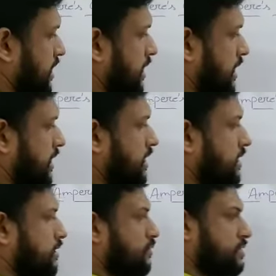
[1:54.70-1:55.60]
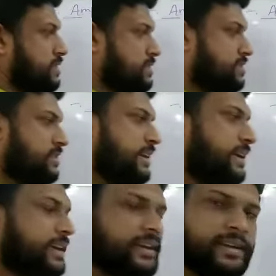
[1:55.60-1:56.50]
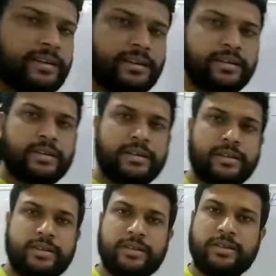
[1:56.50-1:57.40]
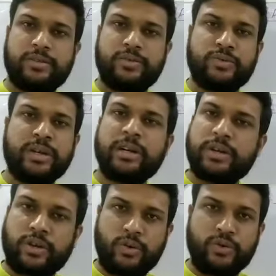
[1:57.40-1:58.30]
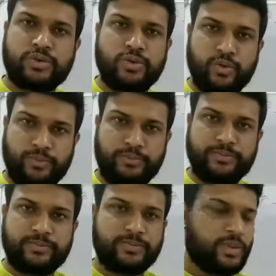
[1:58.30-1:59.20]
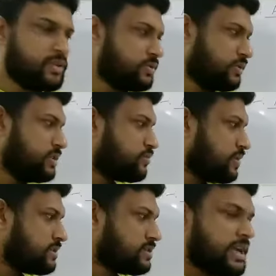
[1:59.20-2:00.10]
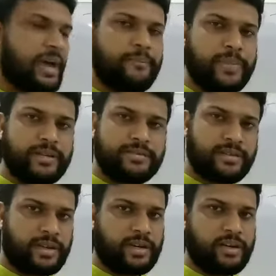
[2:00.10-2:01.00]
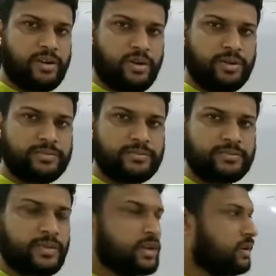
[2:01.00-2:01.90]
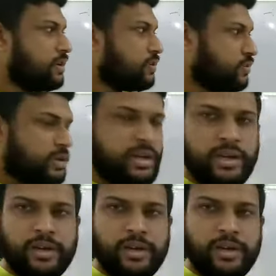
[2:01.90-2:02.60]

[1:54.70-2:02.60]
current which is threading through the closed loop. This was Ampere circuital law. Today